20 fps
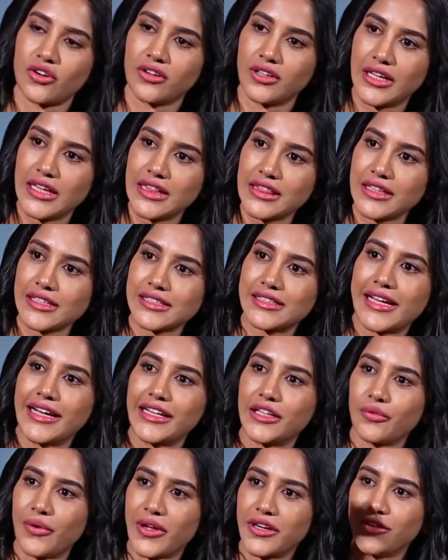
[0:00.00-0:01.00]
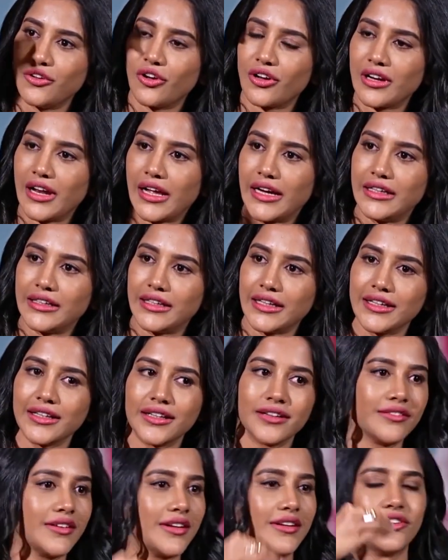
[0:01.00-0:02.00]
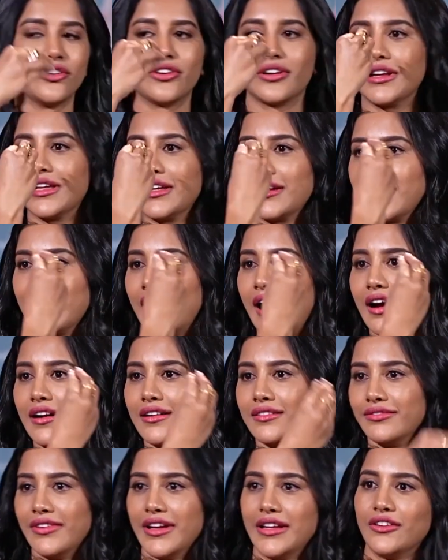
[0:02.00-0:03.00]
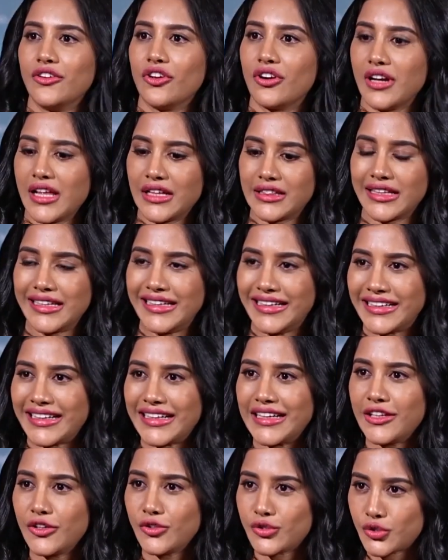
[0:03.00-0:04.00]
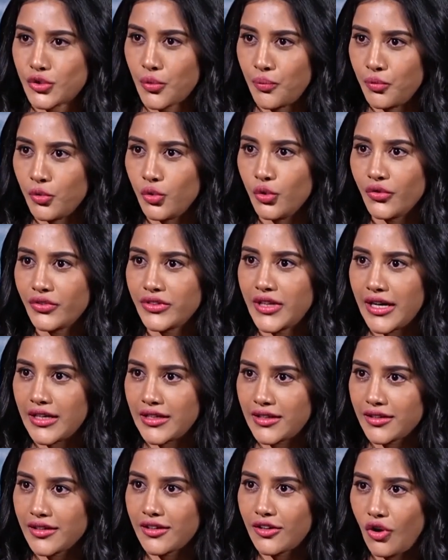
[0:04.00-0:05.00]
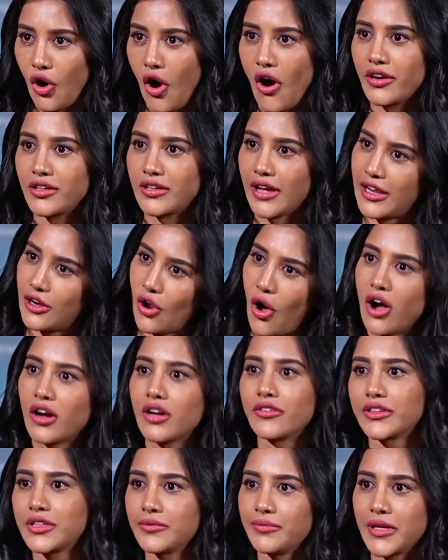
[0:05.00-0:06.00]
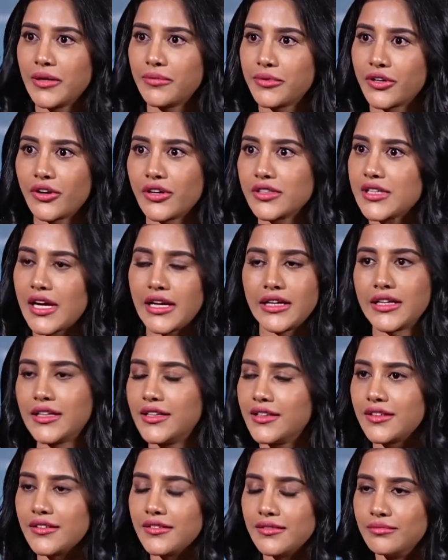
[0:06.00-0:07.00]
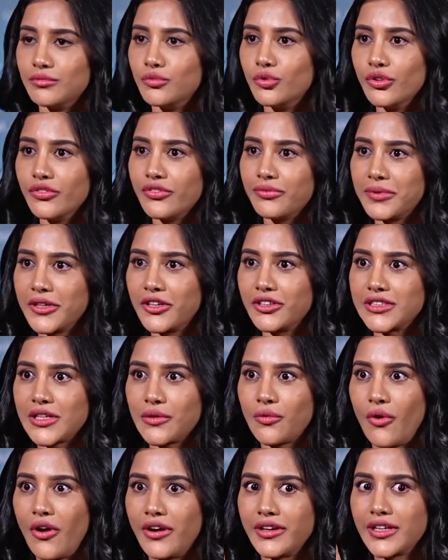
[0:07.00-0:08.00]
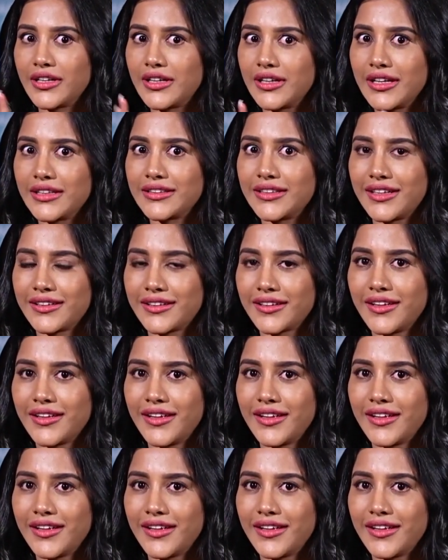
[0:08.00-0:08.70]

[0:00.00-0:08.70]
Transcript: in the set when you're lighting, when you're like, uh, when you're like, they literally used to move that hmm. cot along with me because I didn't move because I wanted like that